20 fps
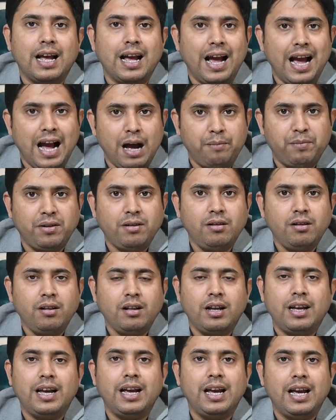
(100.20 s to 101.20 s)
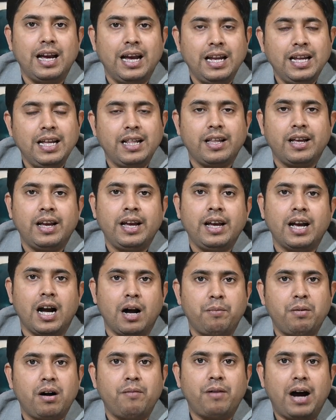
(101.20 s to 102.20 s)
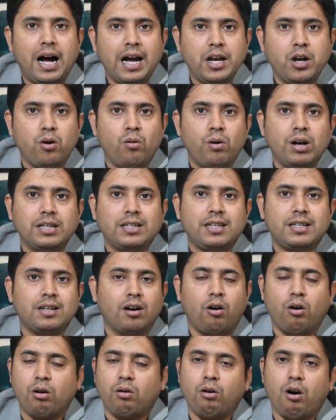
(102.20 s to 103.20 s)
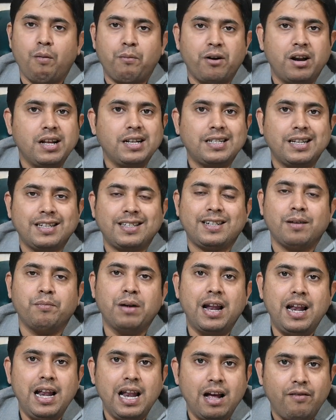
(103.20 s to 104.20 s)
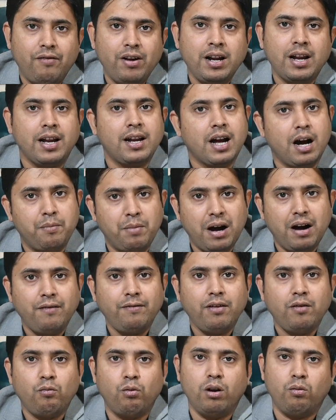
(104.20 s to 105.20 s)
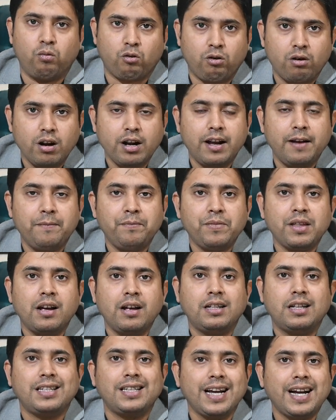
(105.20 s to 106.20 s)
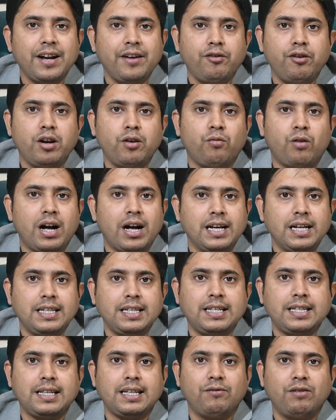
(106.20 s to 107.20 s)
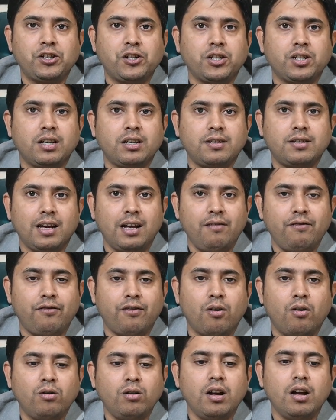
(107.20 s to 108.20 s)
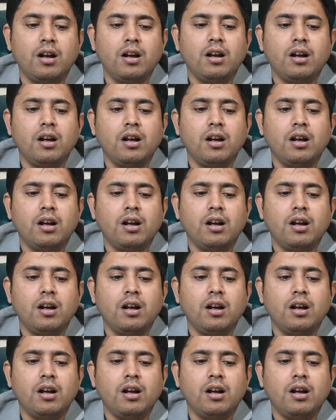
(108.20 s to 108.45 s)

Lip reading: Apple, anything above iOS or operating system 11 and above will work. The secondary device, which is a cell phone,